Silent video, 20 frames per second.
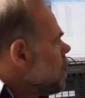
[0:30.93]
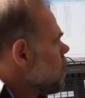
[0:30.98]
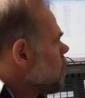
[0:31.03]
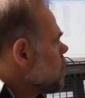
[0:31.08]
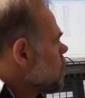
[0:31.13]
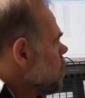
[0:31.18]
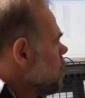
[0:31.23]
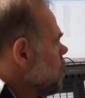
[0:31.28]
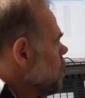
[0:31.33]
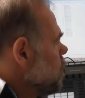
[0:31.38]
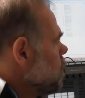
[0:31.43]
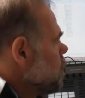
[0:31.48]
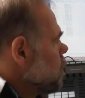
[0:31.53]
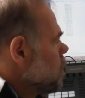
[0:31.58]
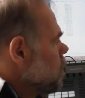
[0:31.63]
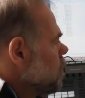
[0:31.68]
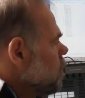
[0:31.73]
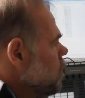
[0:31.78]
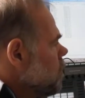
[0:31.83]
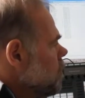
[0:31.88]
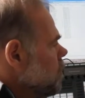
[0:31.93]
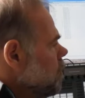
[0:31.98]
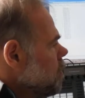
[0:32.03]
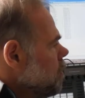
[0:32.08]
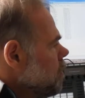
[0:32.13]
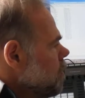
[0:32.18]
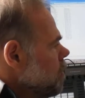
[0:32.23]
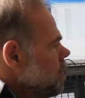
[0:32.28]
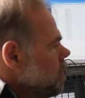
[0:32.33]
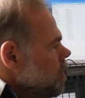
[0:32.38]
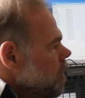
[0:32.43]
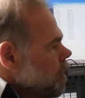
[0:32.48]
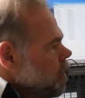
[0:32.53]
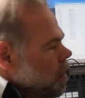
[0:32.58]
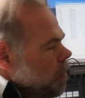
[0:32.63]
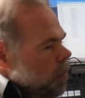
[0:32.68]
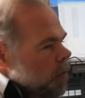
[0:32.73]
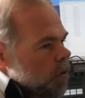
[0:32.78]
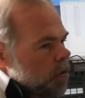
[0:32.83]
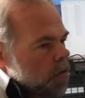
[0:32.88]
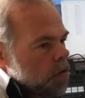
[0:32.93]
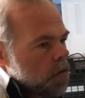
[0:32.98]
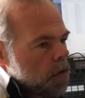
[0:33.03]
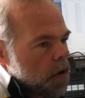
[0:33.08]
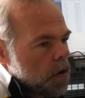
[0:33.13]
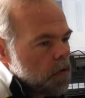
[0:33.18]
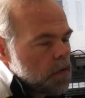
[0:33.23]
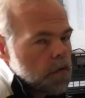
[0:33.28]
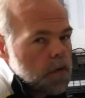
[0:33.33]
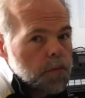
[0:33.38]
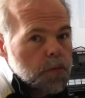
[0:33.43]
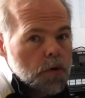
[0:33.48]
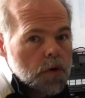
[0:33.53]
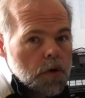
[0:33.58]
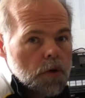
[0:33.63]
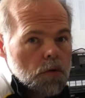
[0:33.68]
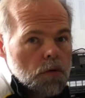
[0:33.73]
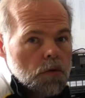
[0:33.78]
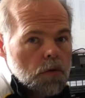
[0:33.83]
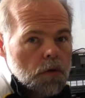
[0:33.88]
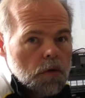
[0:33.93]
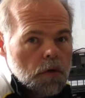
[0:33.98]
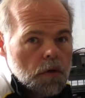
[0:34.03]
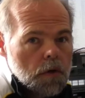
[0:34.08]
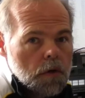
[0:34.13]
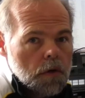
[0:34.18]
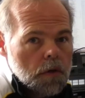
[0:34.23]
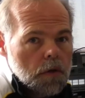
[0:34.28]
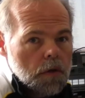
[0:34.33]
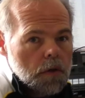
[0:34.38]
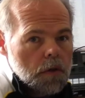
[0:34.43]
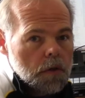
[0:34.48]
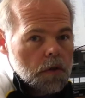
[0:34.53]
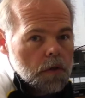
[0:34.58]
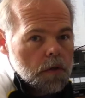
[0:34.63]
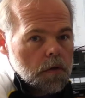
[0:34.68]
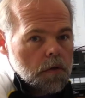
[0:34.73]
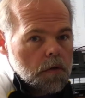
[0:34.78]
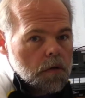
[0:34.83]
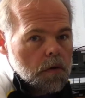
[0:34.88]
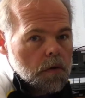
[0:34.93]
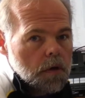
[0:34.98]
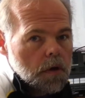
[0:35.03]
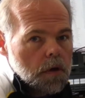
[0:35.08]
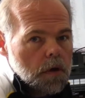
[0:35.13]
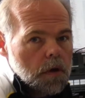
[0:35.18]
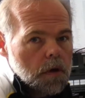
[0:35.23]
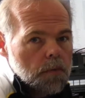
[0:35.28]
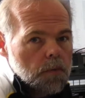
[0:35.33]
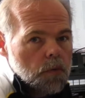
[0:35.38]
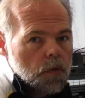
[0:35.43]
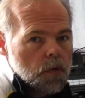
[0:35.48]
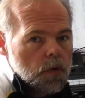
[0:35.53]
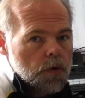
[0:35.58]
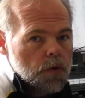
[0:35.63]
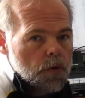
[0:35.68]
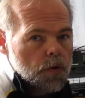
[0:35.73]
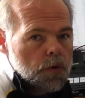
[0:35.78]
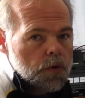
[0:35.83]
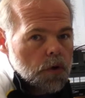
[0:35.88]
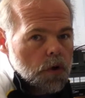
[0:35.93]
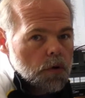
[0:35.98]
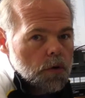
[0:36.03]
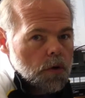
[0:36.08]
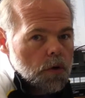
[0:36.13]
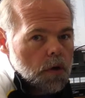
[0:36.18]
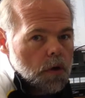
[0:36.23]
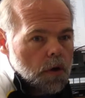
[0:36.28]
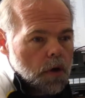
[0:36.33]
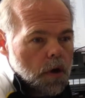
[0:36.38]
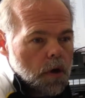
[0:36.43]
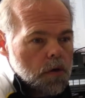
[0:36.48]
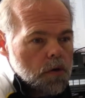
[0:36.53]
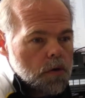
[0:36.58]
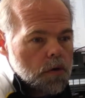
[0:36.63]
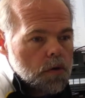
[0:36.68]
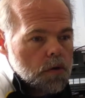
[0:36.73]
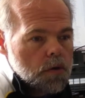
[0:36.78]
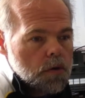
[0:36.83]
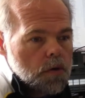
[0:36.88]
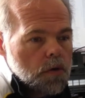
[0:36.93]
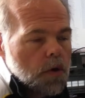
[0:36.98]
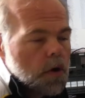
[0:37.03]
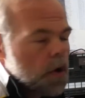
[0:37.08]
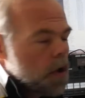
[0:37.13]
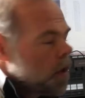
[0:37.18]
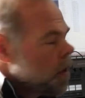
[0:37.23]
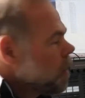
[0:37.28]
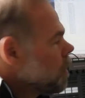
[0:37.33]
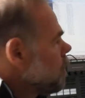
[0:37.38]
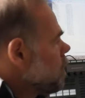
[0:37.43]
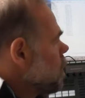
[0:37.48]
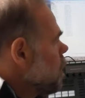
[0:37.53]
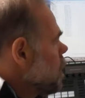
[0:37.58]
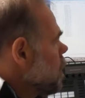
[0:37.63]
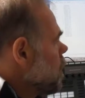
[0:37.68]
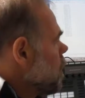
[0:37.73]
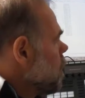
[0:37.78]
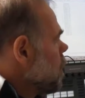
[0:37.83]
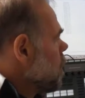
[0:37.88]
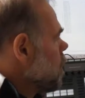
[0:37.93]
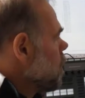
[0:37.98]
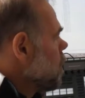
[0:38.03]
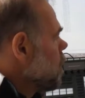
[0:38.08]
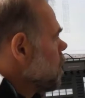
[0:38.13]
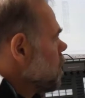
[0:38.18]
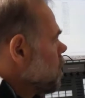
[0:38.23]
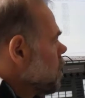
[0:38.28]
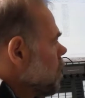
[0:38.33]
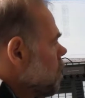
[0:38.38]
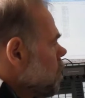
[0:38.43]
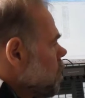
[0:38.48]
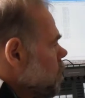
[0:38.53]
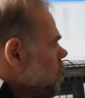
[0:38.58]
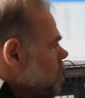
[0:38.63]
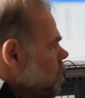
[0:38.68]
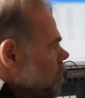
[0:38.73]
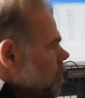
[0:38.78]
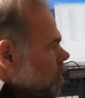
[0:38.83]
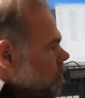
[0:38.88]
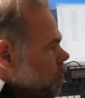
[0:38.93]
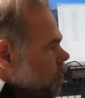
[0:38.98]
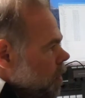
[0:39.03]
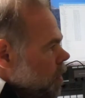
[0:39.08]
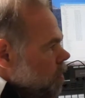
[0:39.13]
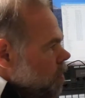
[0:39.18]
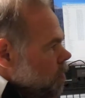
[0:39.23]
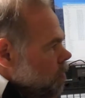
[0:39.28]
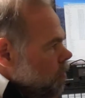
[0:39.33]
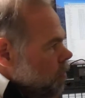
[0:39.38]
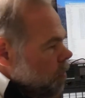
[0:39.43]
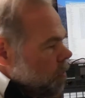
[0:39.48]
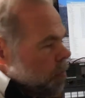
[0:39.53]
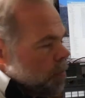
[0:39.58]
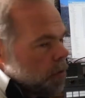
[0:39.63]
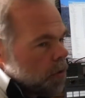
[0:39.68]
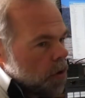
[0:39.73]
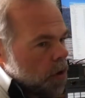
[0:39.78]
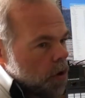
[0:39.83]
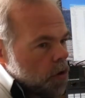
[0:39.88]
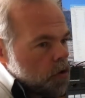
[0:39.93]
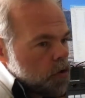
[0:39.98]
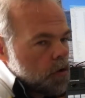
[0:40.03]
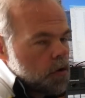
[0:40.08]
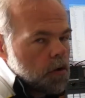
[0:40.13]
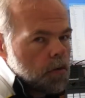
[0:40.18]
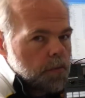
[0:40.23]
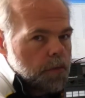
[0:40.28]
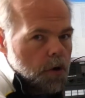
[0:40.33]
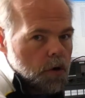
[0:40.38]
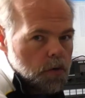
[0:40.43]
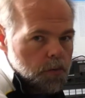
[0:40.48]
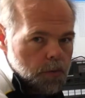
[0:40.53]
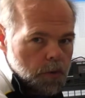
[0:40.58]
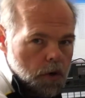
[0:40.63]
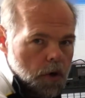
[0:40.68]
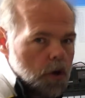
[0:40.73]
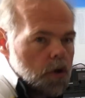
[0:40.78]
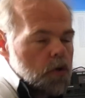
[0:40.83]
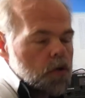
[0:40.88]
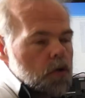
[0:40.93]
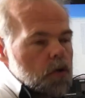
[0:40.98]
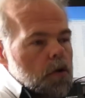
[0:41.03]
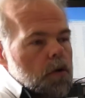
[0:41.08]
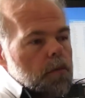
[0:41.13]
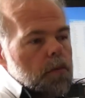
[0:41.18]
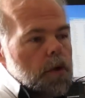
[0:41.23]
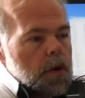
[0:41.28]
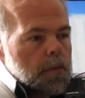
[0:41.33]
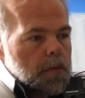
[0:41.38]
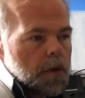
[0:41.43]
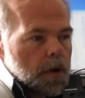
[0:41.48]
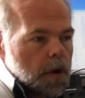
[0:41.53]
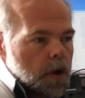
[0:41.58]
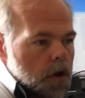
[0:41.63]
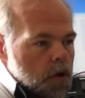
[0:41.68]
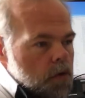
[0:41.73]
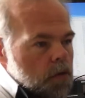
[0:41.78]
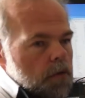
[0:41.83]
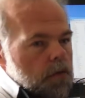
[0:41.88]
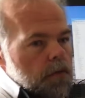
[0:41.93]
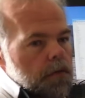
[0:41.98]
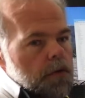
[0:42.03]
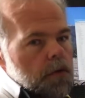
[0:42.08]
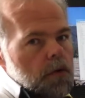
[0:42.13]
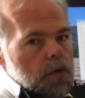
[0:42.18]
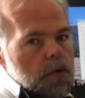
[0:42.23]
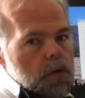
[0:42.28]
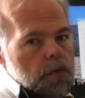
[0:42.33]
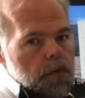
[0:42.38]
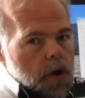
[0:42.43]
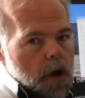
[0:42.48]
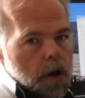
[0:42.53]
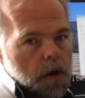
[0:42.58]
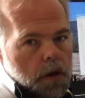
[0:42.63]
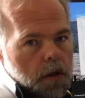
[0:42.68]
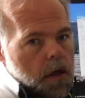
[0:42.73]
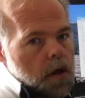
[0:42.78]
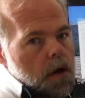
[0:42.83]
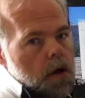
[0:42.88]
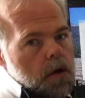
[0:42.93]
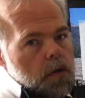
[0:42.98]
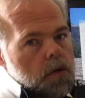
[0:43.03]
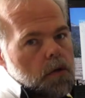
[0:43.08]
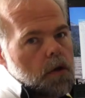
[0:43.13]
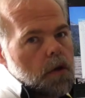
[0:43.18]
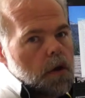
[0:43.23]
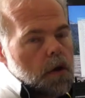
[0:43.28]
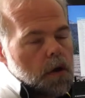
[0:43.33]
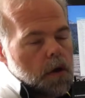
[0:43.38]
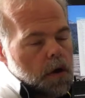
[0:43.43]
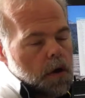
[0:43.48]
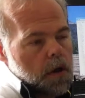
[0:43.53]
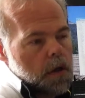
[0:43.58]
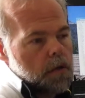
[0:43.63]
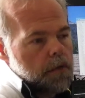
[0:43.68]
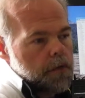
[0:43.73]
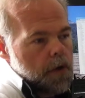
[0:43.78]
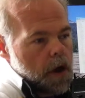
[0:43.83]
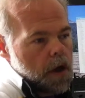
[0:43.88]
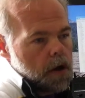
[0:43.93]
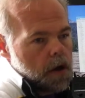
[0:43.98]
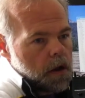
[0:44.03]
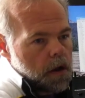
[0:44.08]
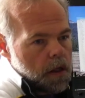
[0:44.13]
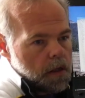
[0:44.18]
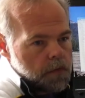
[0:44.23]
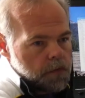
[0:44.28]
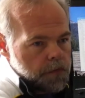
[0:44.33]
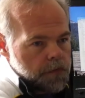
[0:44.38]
So the DAW is kind of the producer thing that all the audio guys use, and it's where you do all the production and post-production and manipulation for the final cut, and the final